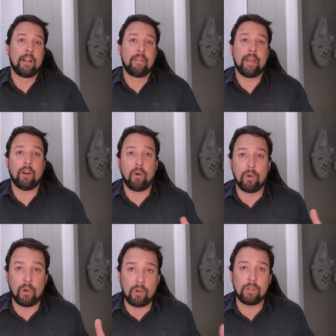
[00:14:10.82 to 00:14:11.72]
that
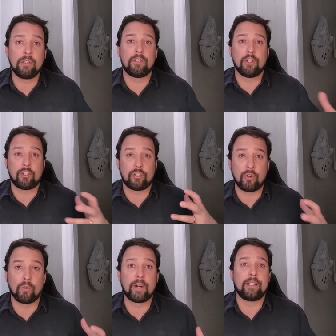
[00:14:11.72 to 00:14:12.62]
holds the
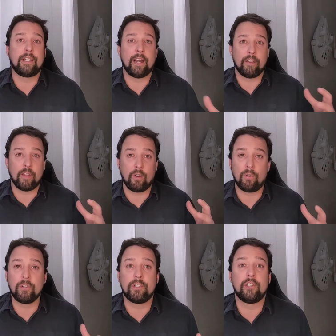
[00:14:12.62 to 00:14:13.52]
story together, that
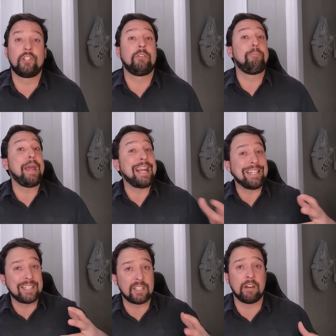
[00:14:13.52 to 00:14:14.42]
holds the
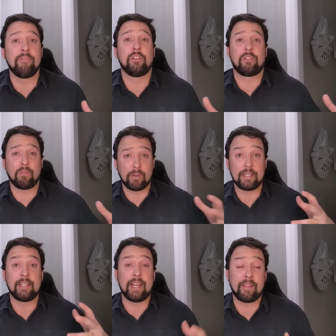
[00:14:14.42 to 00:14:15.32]
space of the
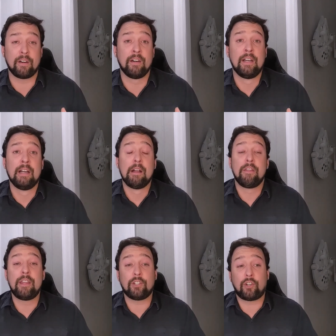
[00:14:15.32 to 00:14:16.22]
story together.
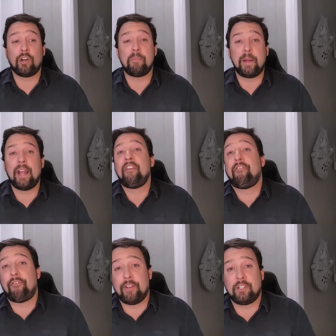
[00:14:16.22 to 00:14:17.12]
This could be a
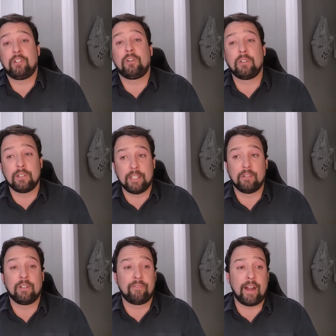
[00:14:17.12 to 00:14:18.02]
physical,
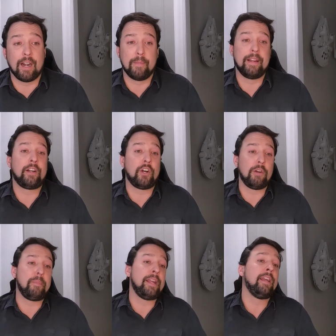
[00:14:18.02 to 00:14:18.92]
literal environment. It
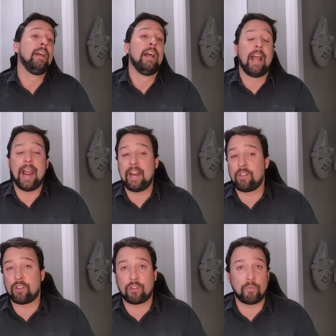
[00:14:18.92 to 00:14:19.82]
could be
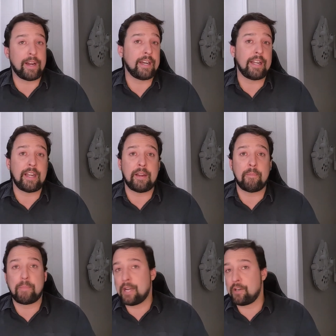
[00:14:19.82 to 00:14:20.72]
a
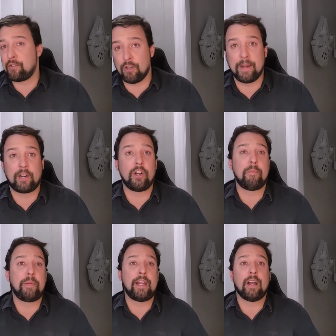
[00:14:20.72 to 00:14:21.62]
3D bedroom. It
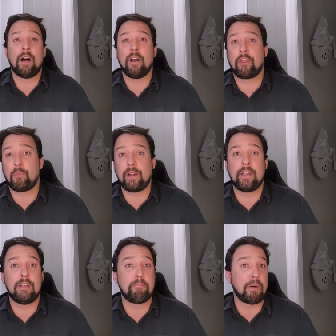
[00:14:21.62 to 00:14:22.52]
could be a
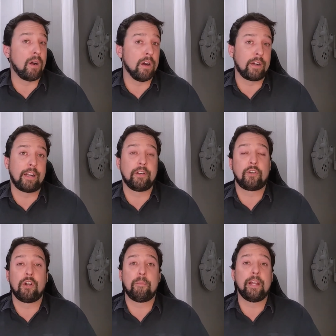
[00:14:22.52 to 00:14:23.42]
3D park.
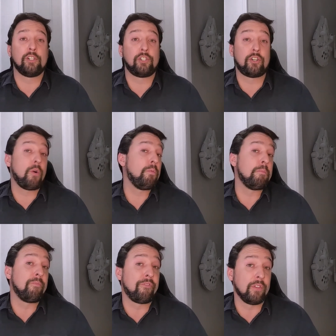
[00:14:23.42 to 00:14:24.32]
It could be a
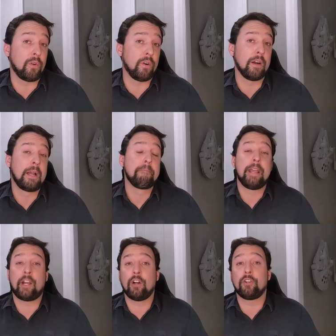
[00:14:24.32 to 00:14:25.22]
showroom floor.
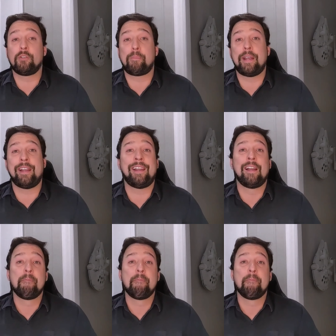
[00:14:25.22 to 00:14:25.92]
It could also be